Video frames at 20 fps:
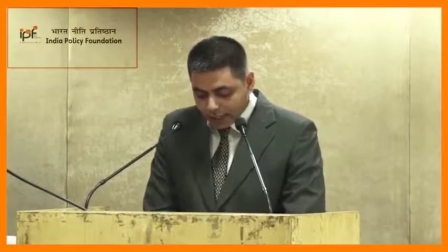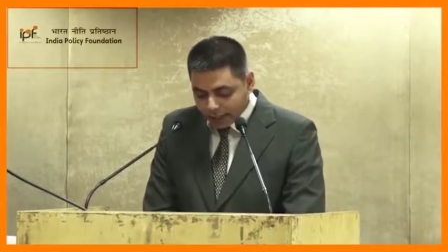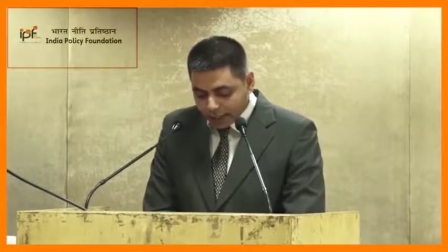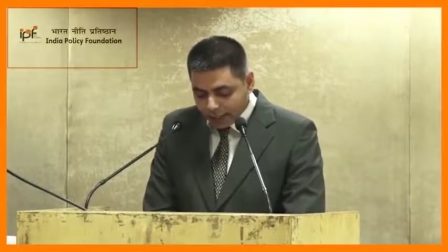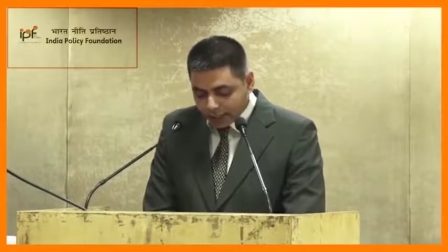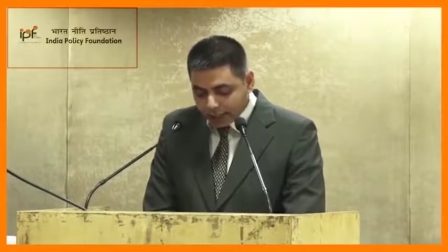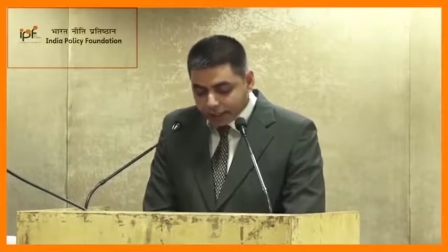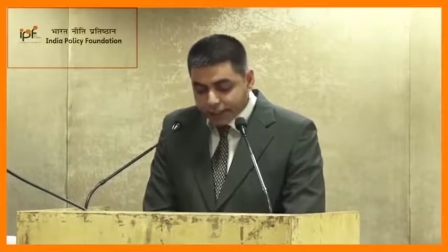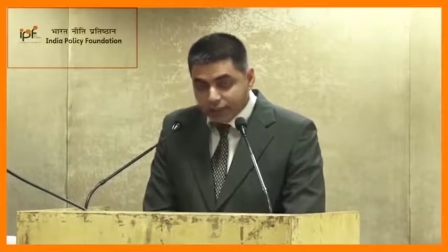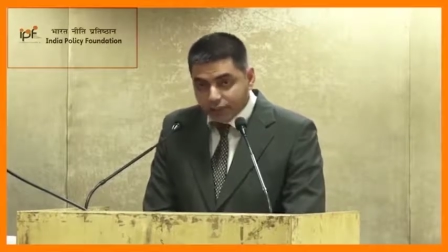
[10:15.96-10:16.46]
in
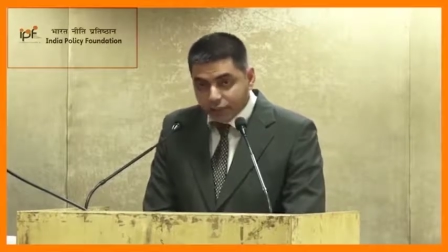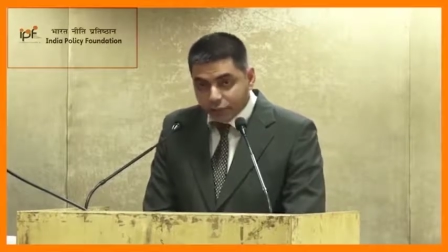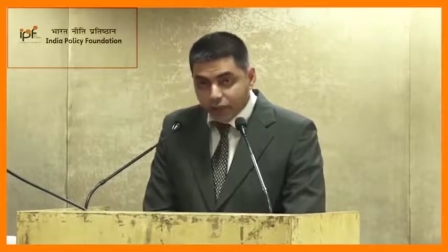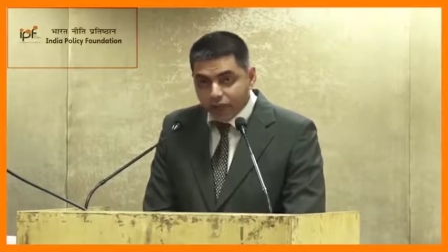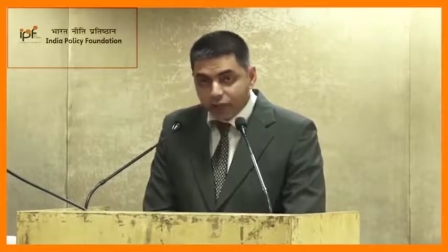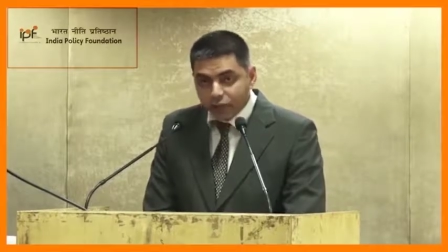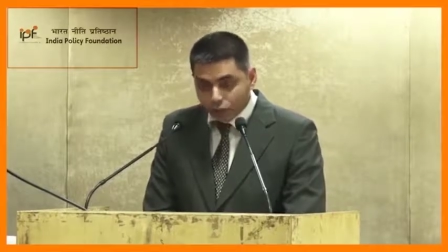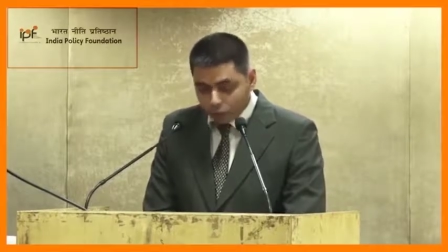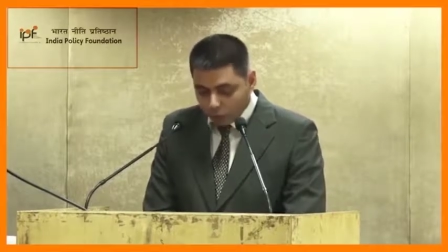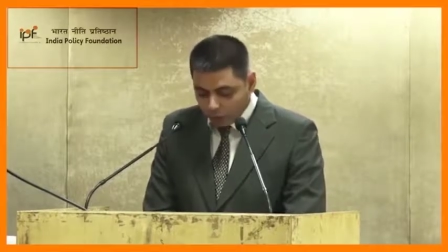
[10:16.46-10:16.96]

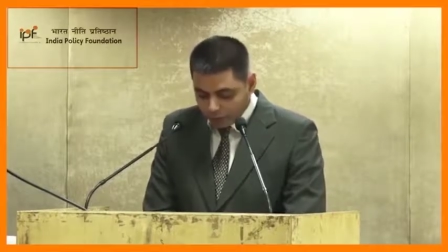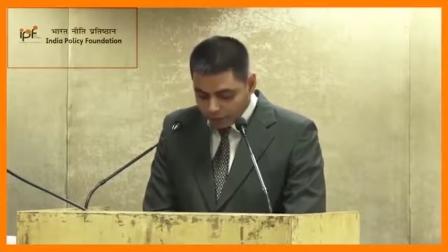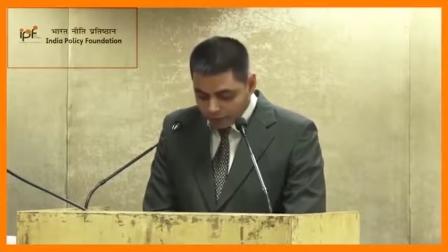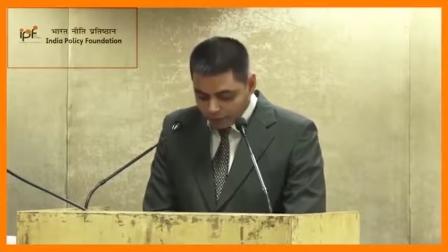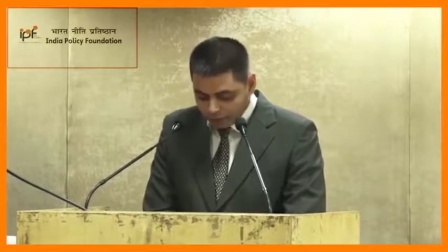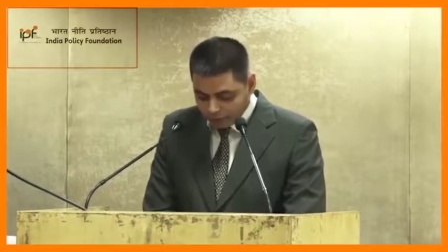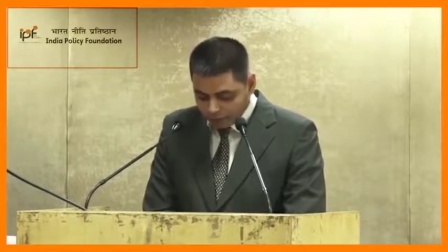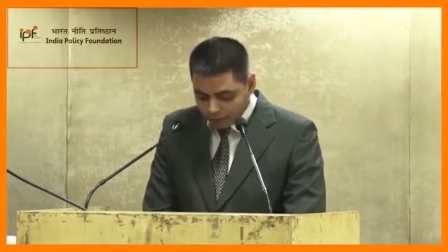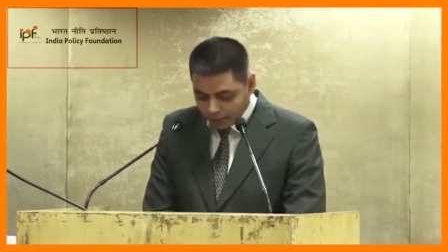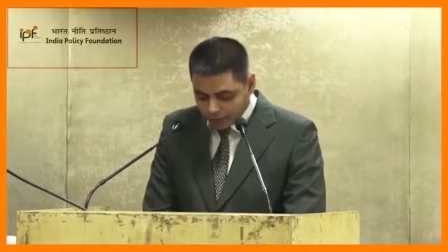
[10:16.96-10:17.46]
1974.
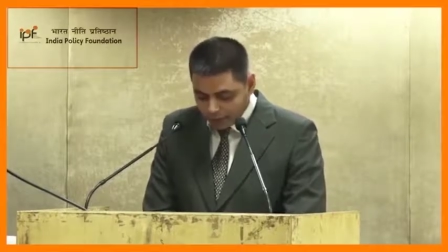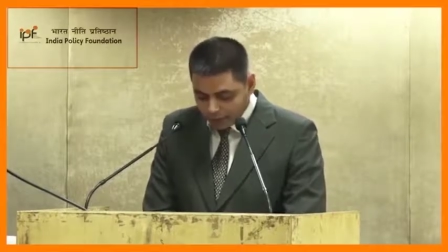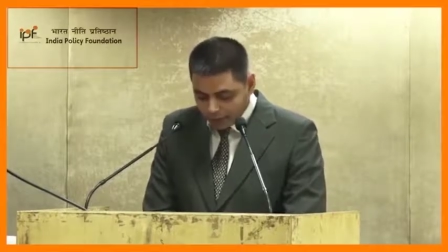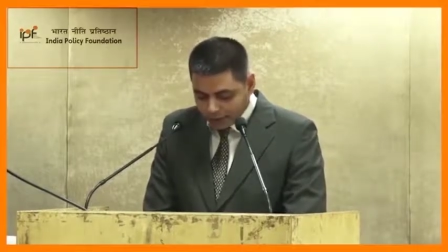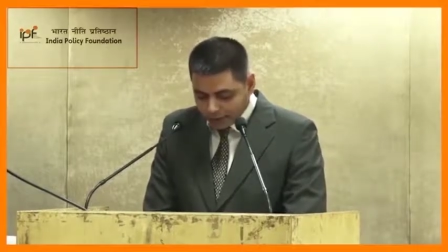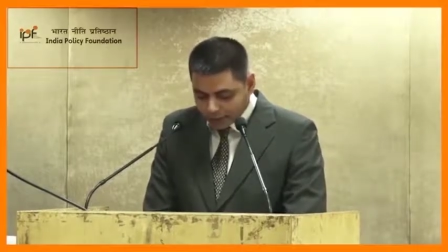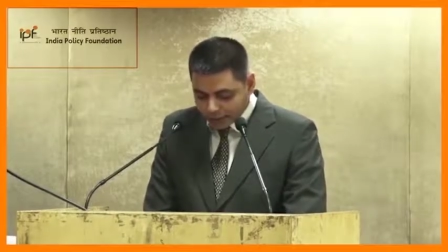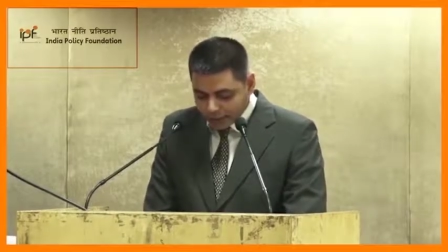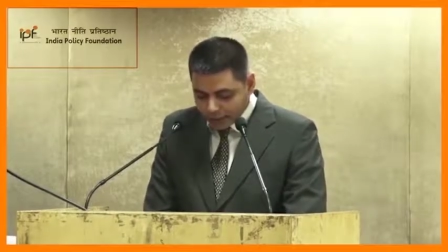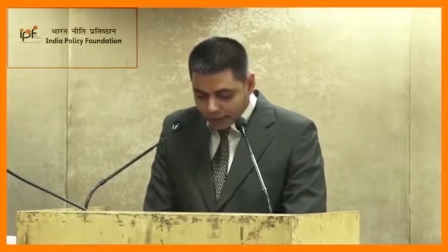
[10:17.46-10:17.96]

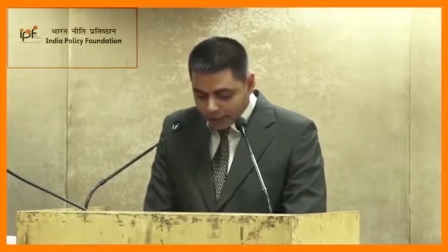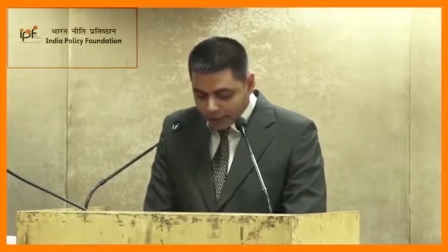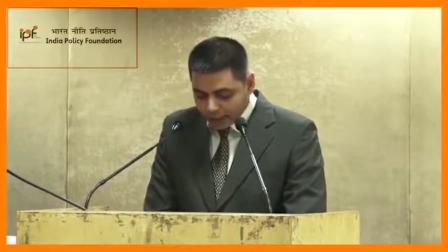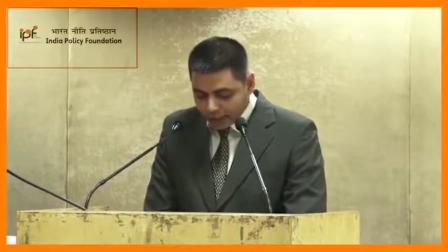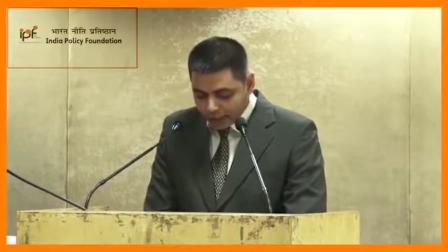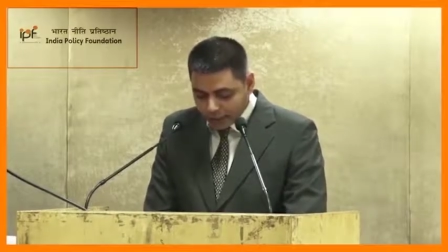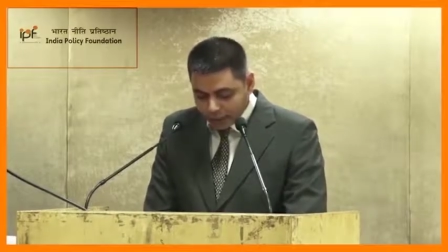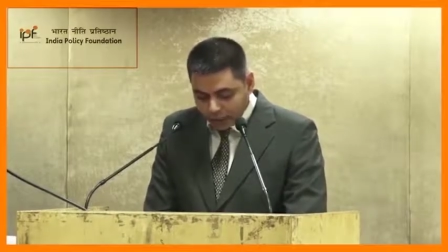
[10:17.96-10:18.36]
Sadly,